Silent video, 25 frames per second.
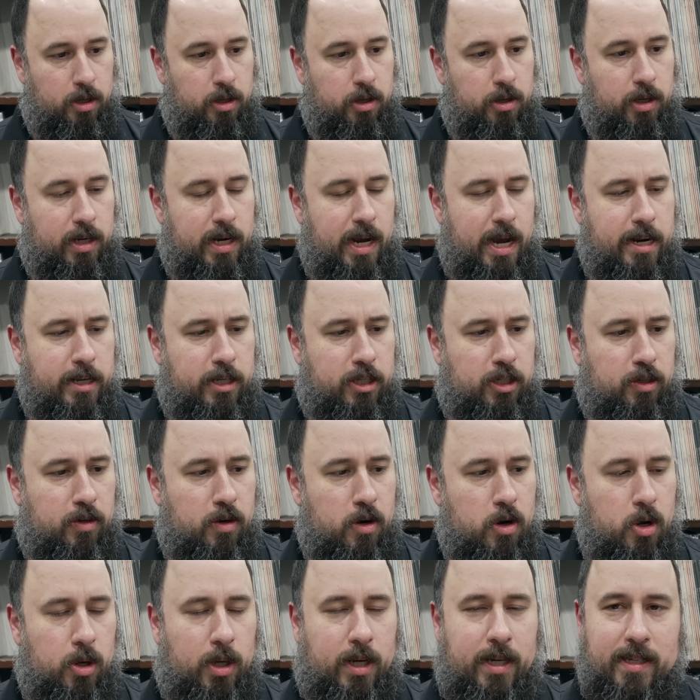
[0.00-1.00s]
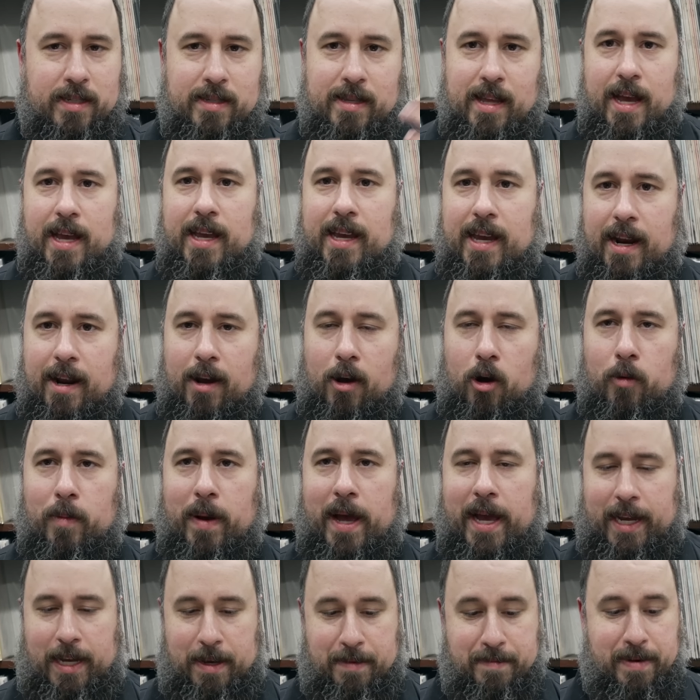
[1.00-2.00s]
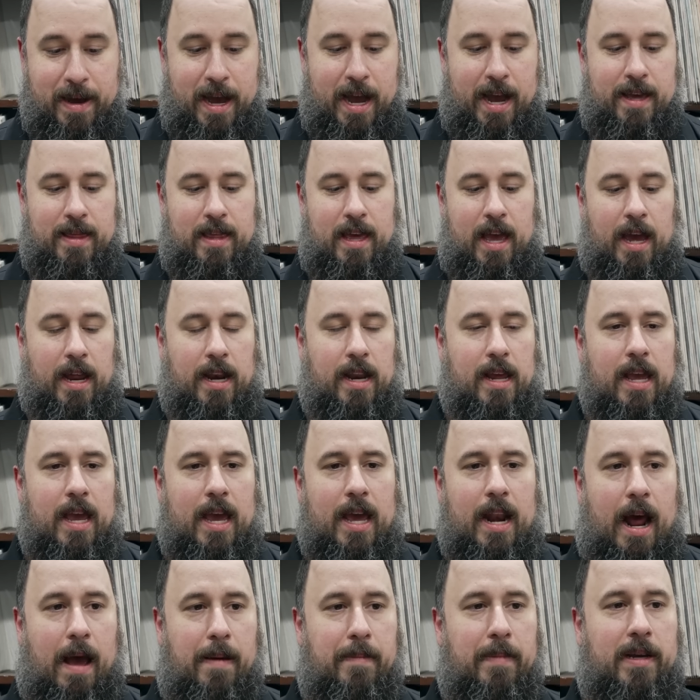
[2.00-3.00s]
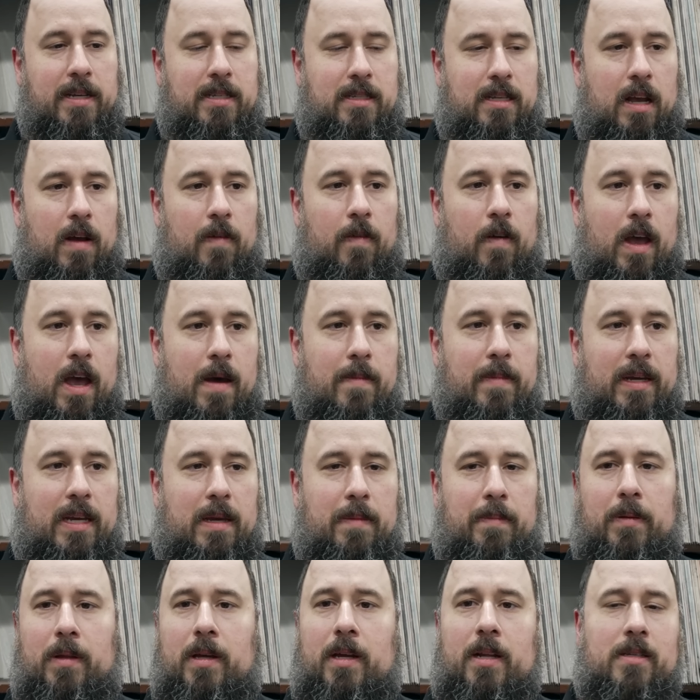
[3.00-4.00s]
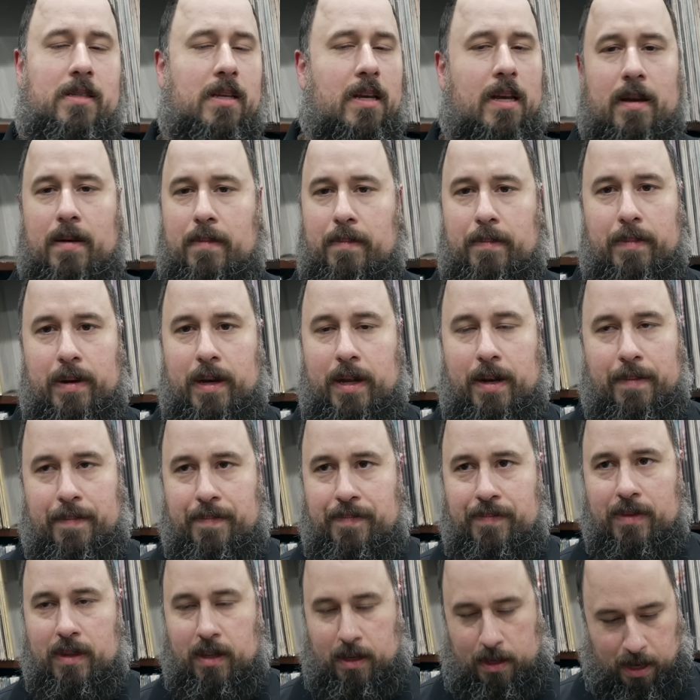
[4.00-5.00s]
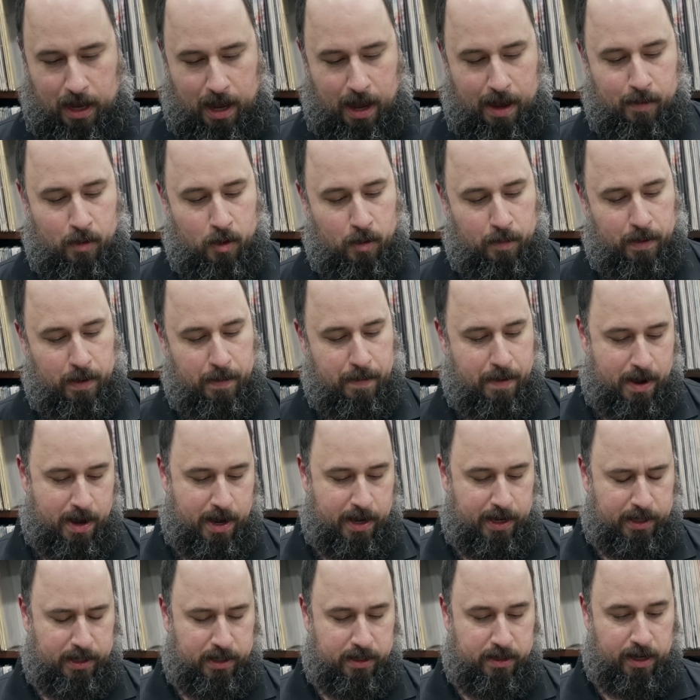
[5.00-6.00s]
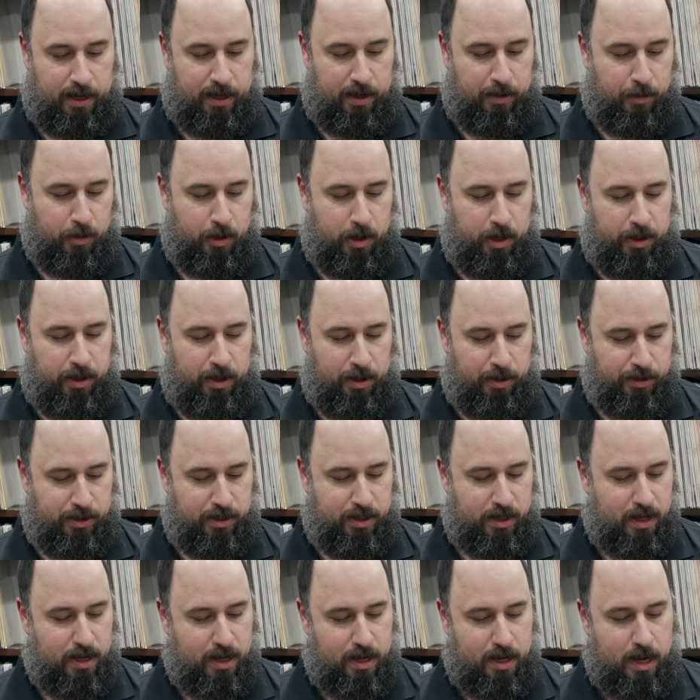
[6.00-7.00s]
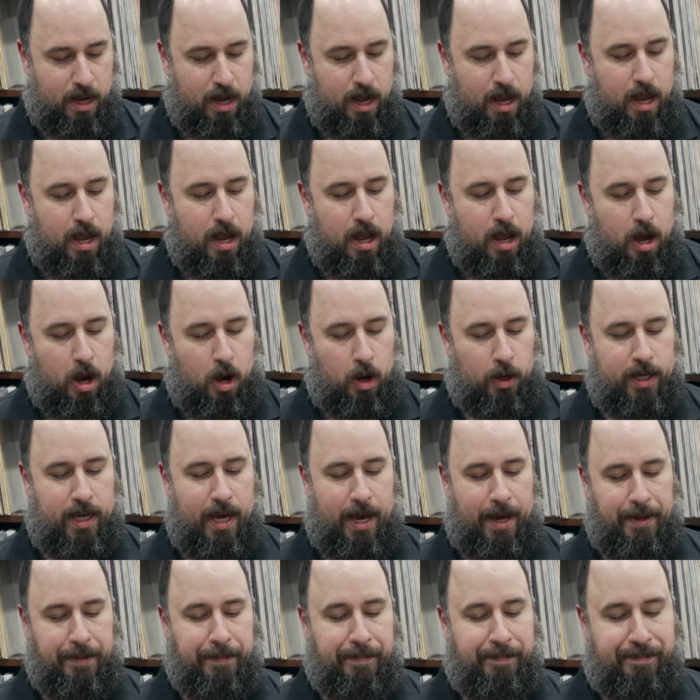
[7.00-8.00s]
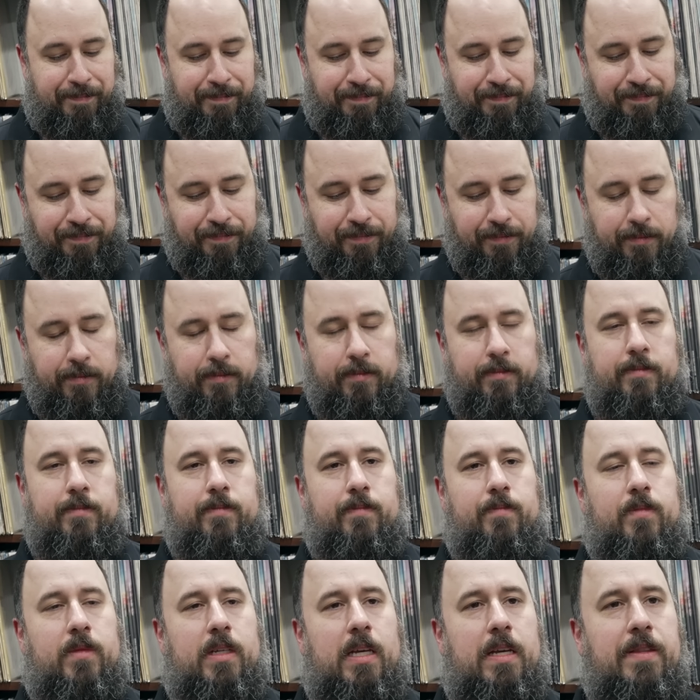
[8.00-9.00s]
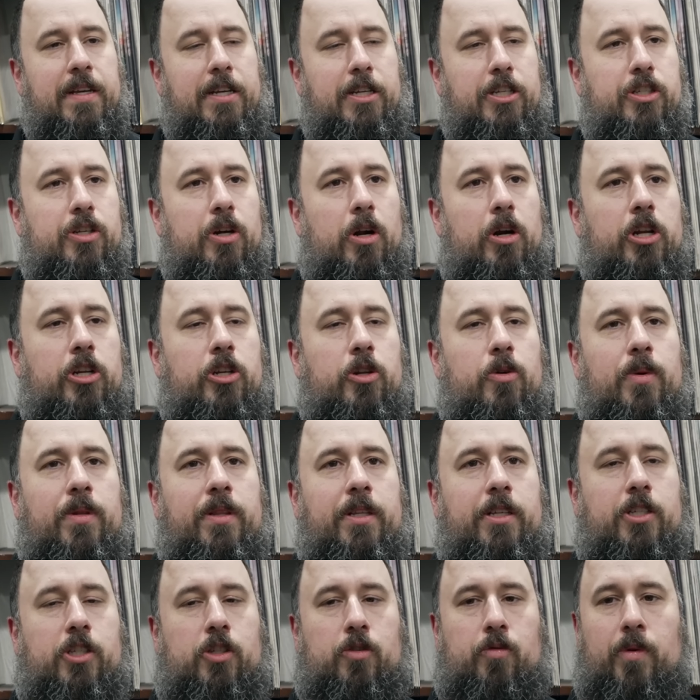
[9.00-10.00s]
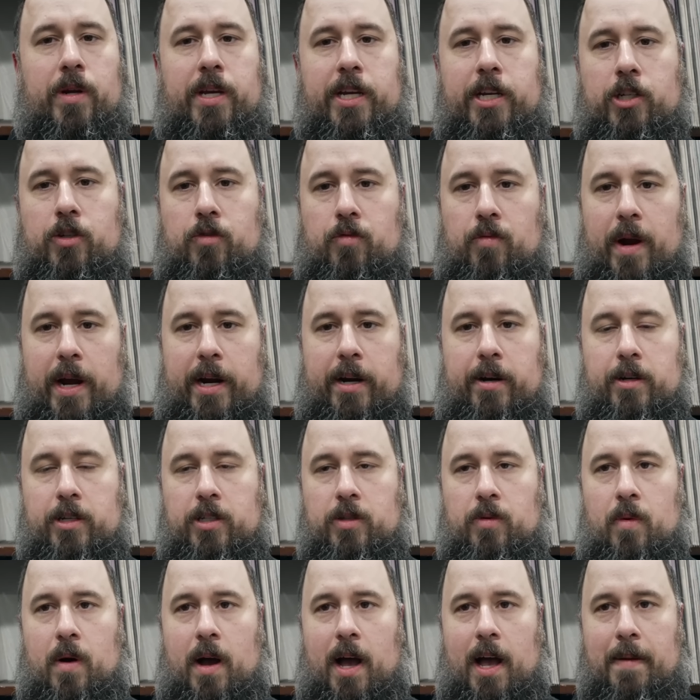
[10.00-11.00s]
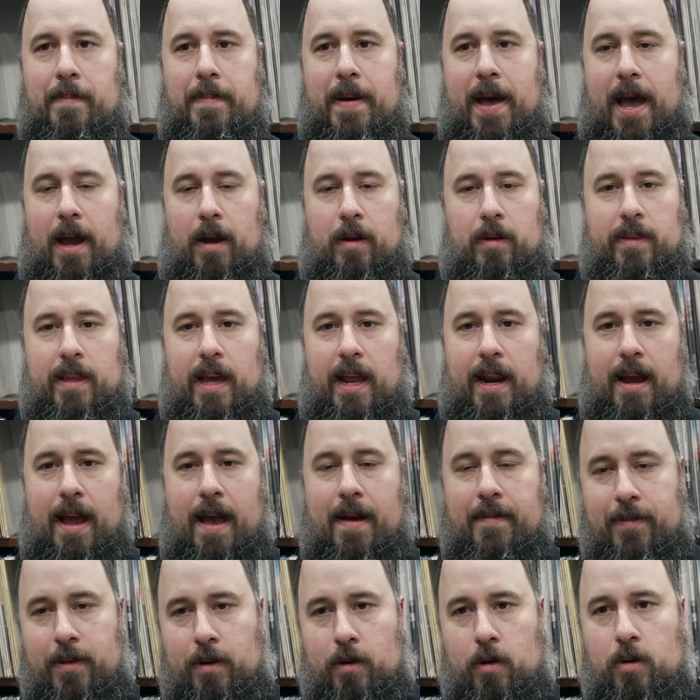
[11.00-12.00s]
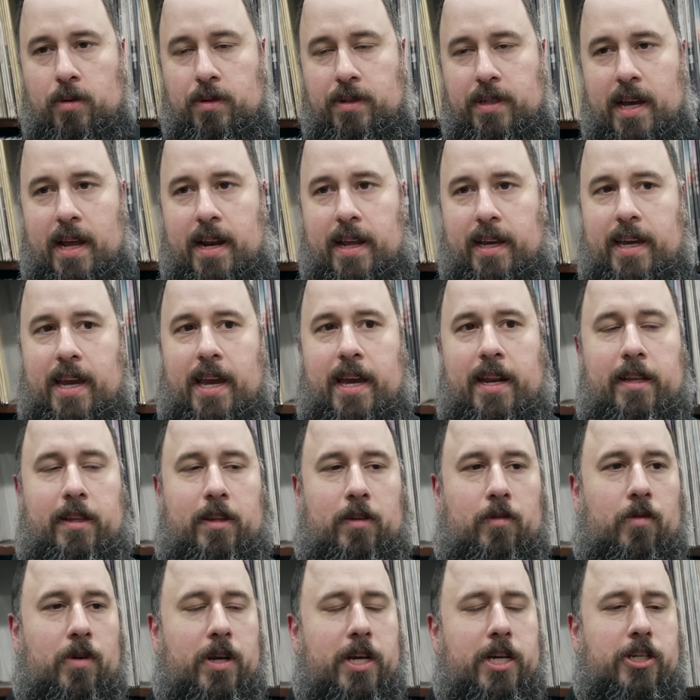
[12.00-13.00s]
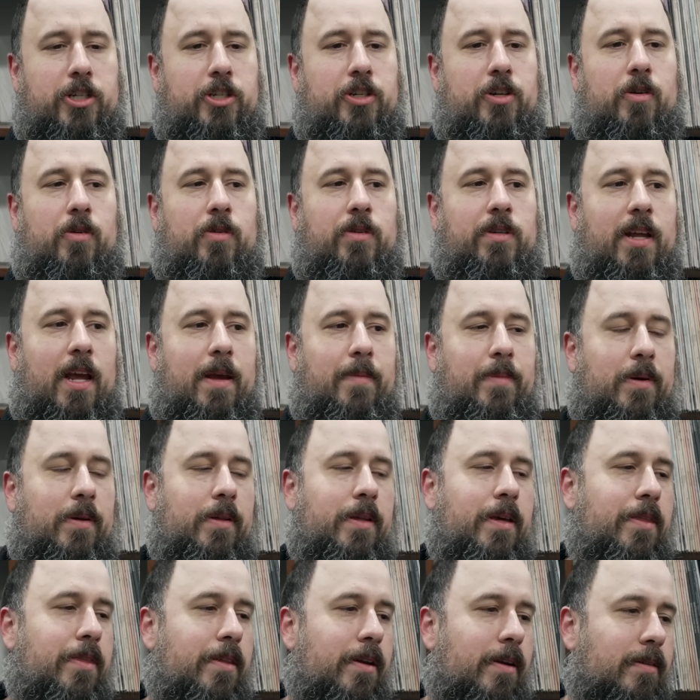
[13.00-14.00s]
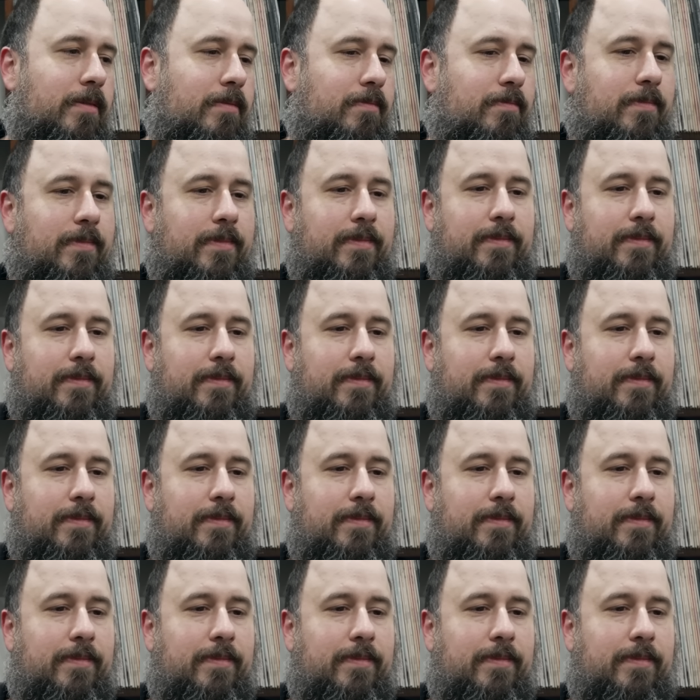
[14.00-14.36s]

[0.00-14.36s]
you're kind of screwed, because now you got to go back and buy that. And I myself am a completist, but I won't be buying a second one of those. Okay. They started doing these three inch records a while back that have their own dedicated three inch turntable, and they're